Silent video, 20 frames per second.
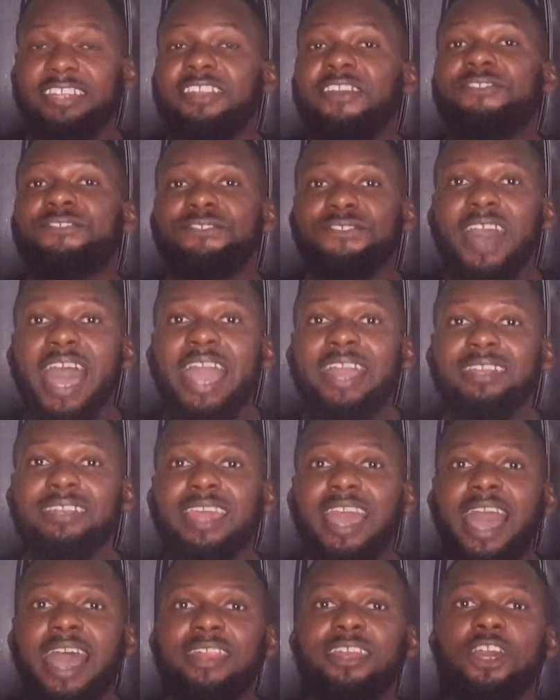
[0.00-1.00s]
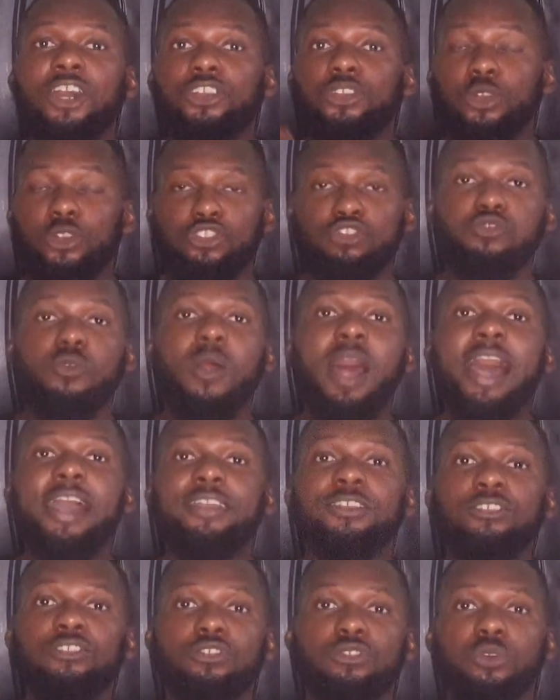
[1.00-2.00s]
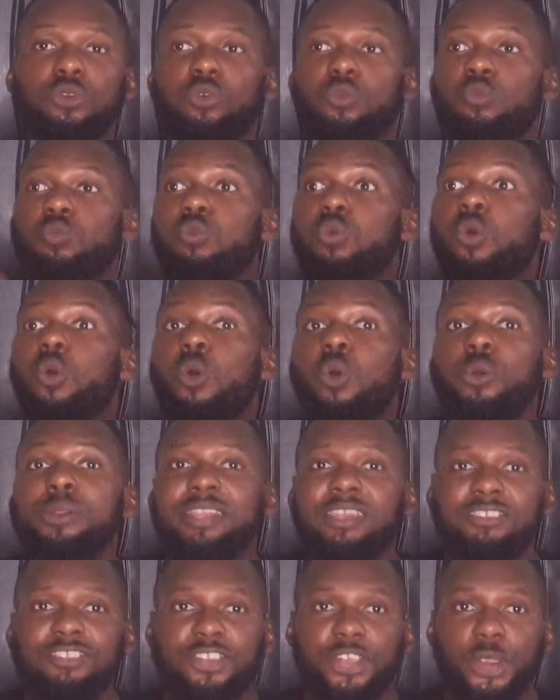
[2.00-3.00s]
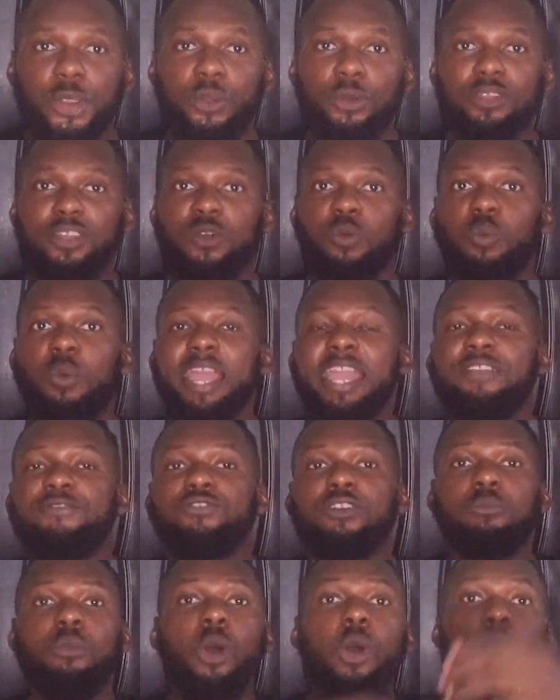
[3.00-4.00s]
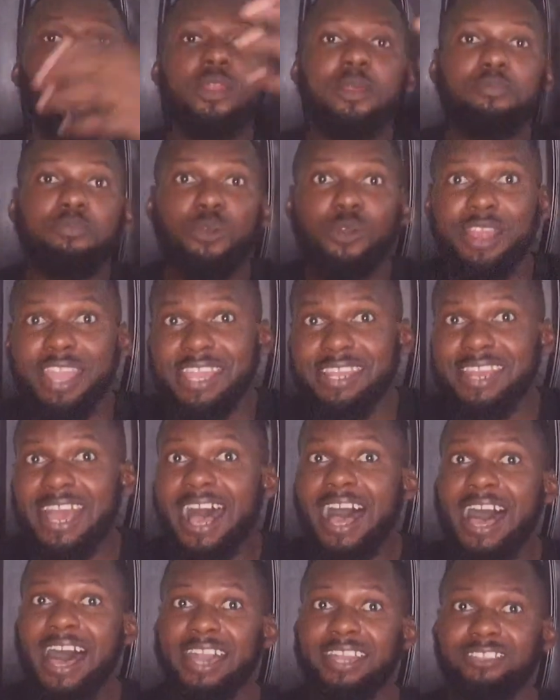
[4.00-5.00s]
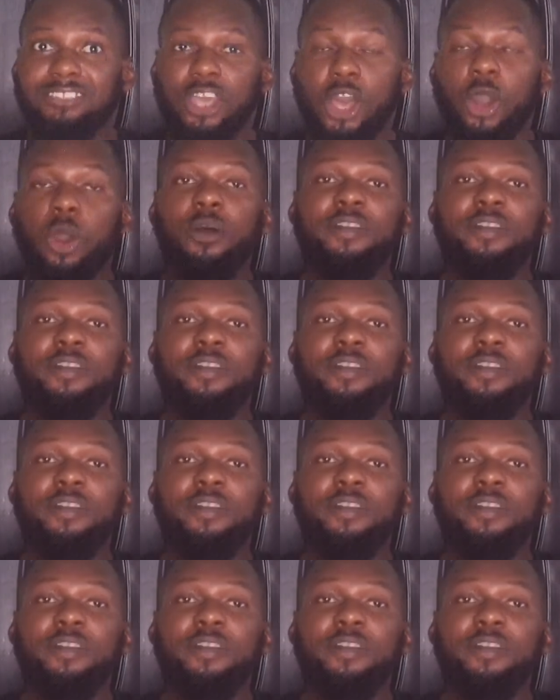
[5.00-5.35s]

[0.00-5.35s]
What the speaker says: The fact that you're trying to woo this girl away from other praying eyes,